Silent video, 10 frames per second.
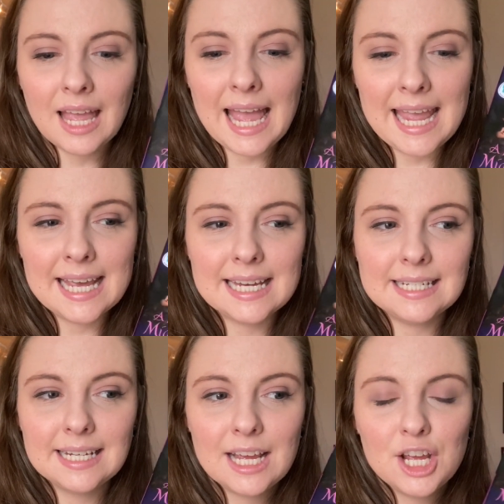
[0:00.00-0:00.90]

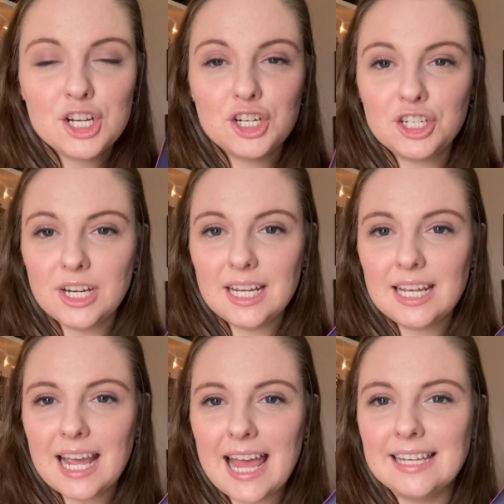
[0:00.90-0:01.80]
And
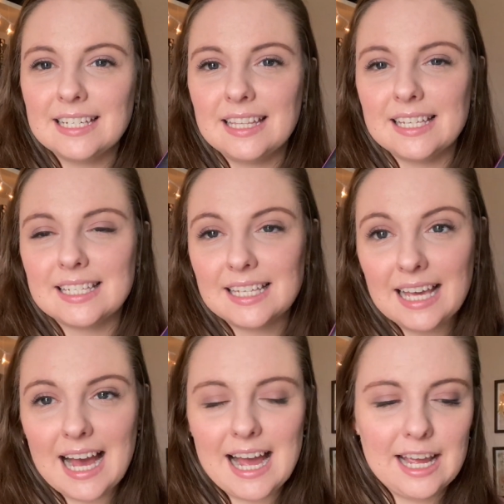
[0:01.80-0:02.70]
she and this
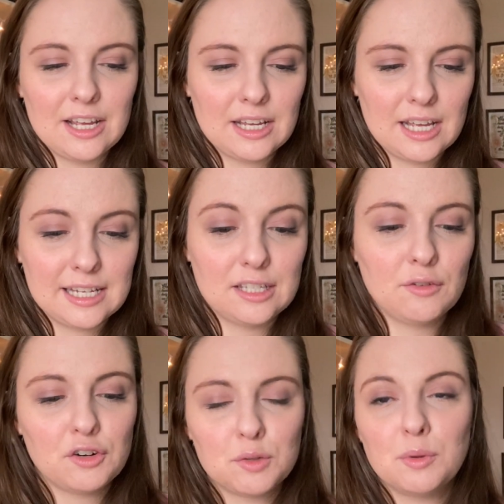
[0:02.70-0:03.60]
guy, because in the
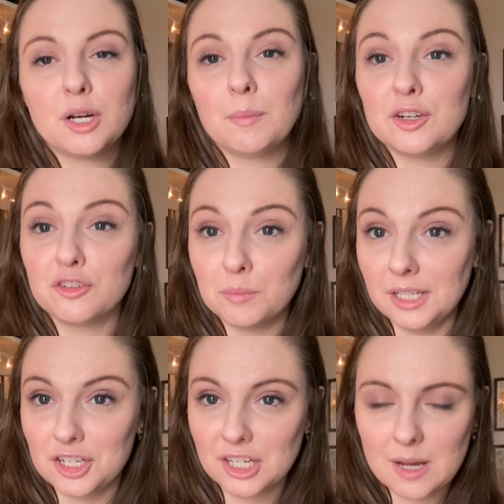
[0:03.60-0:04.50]
first book, a bunch of
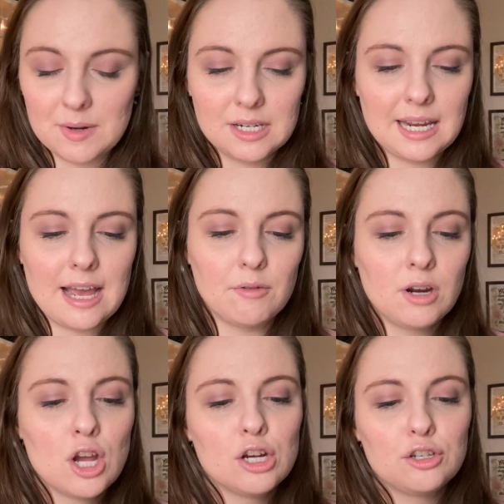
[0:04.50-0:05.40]
militia come into town.
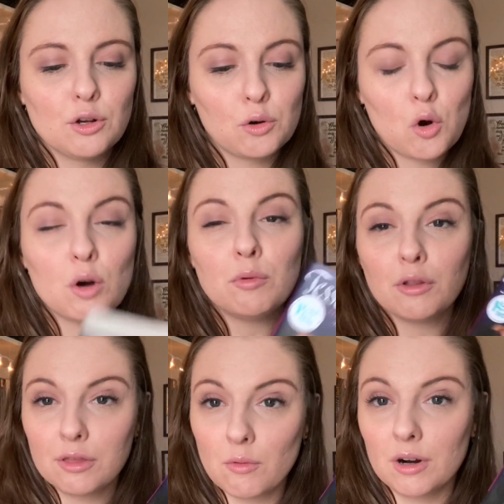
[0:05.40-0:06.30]
So Corporal
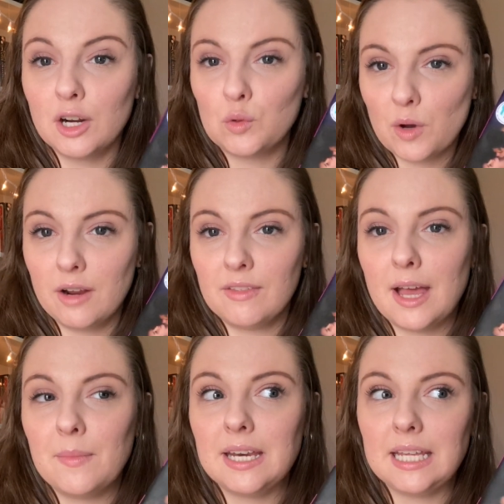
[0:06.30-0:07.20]
Thorn is one of
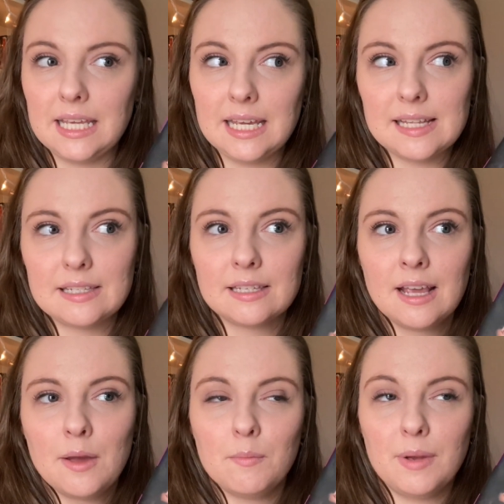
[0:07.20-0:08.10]
them, and he is
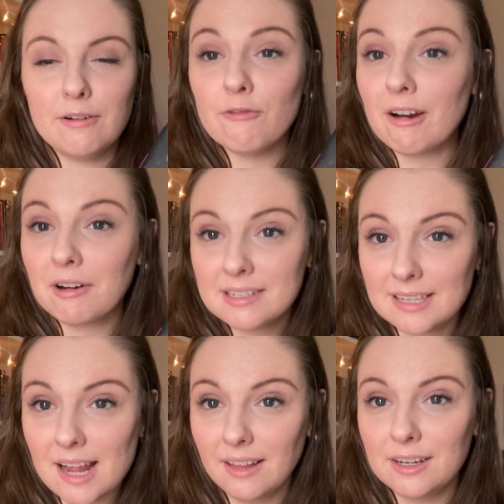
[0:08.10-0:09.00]
been very
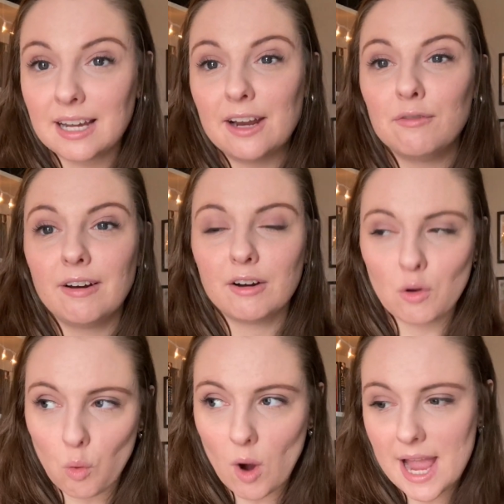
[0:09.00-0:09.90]
silent, kind of very
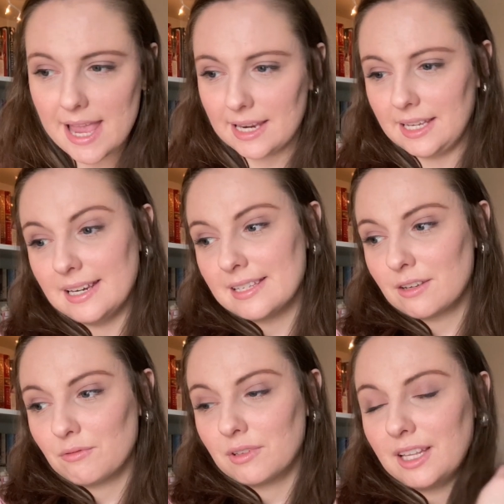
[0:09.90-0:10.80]
quiet. He
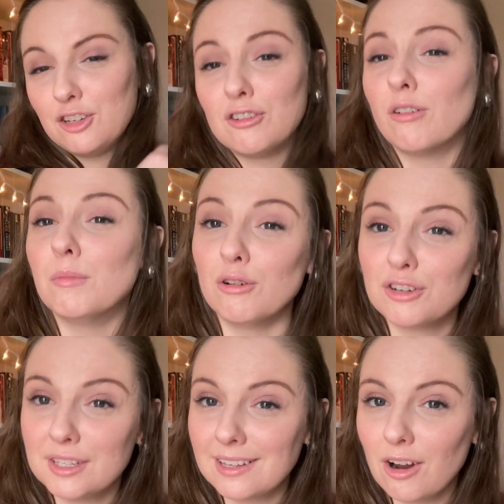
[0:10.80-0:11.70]
doesn't really show
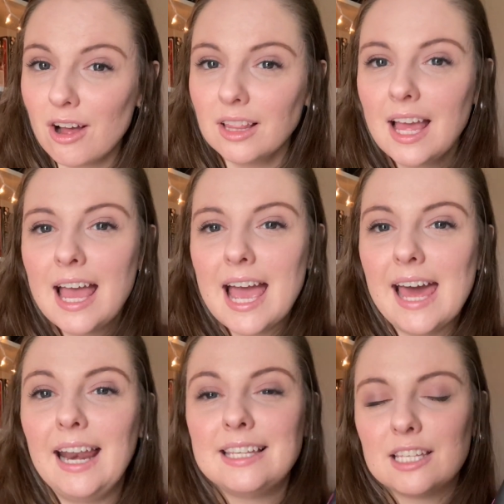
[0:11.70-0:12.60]
emotions at all.
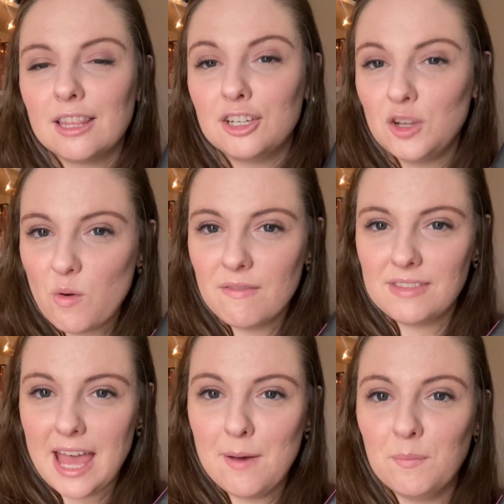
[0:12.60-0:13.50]
And it's the two of
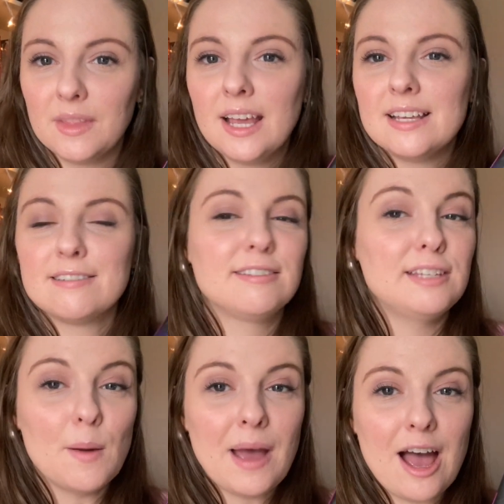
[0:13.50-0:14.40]
them
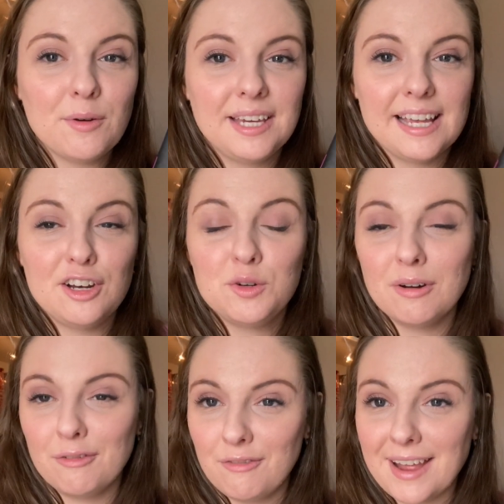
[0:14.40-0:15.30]
somehow get into
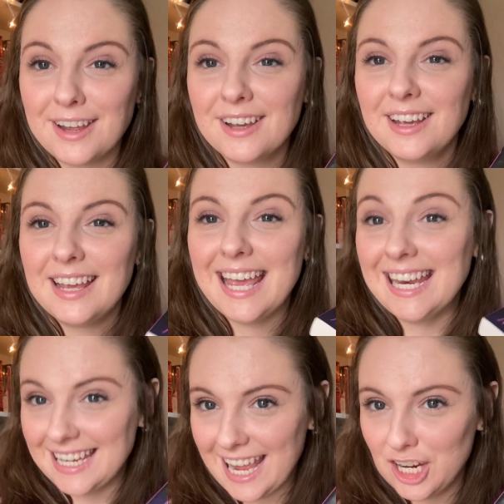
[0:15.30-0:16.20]
a fake
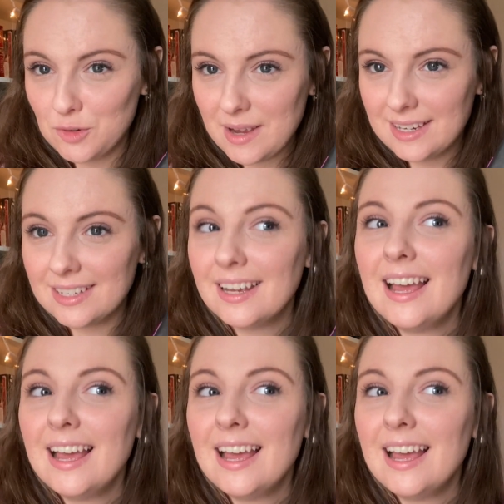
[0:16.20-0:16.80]
engagement.